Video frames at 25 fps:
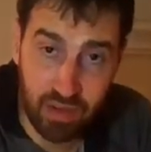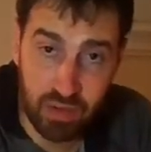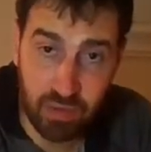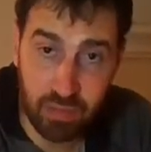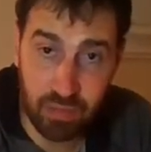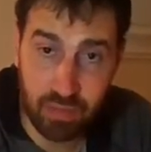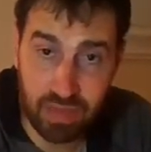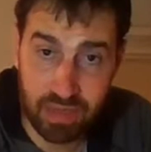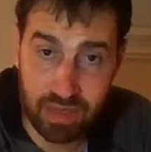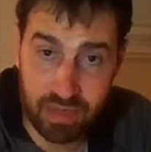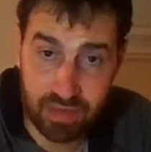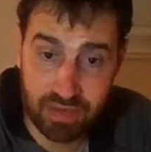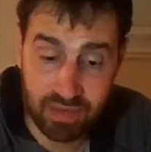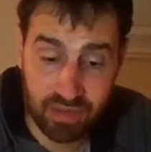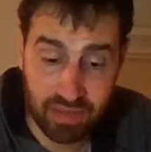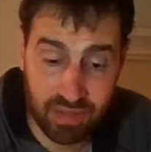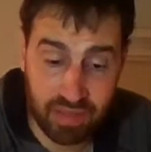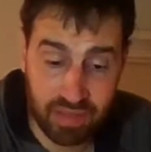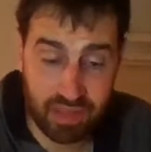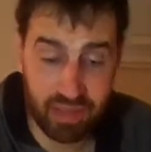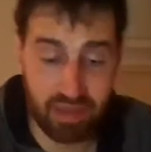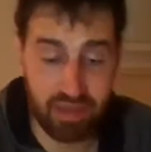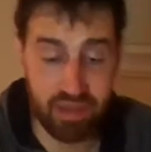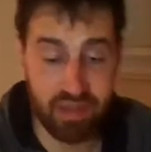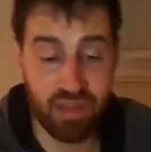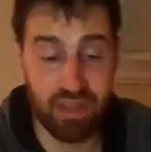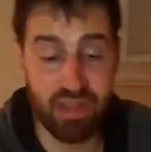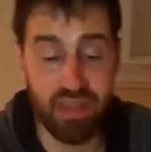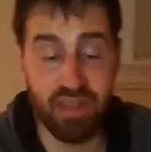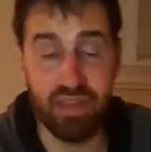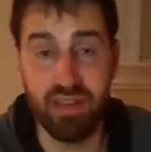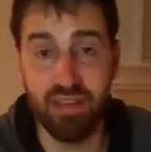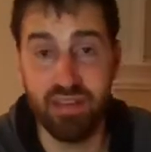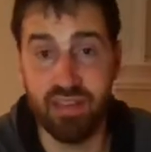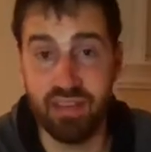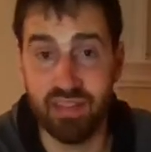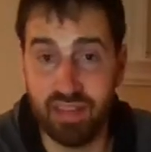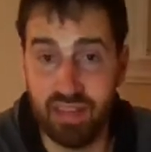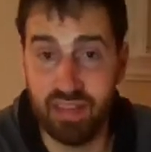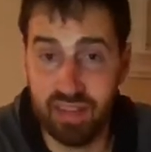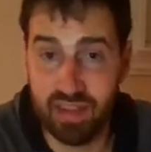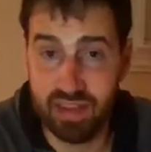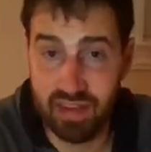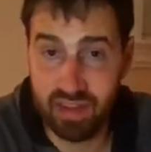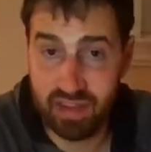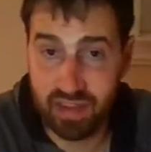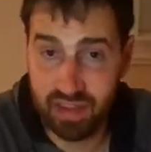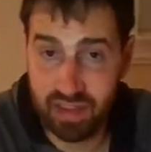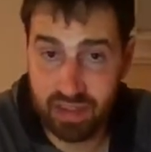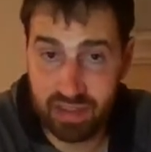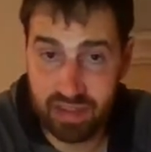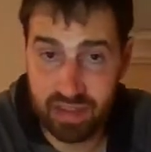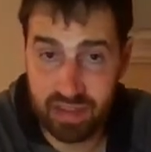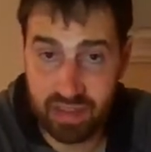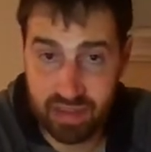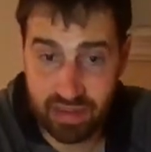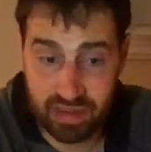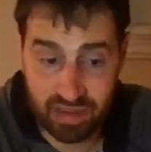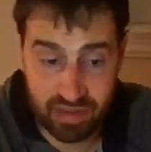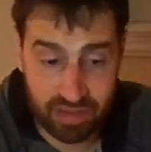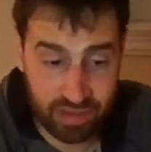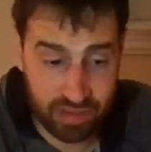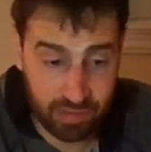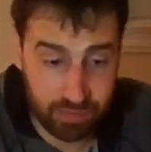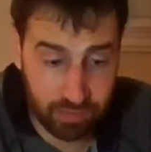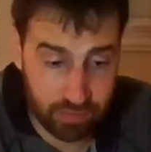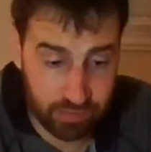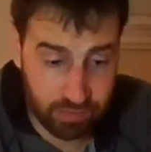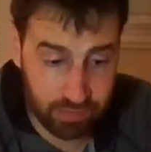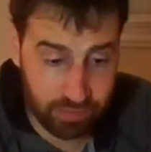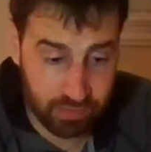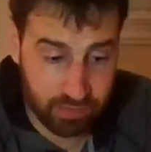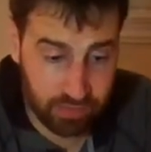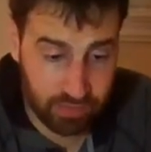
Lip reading: we need to then inside it out.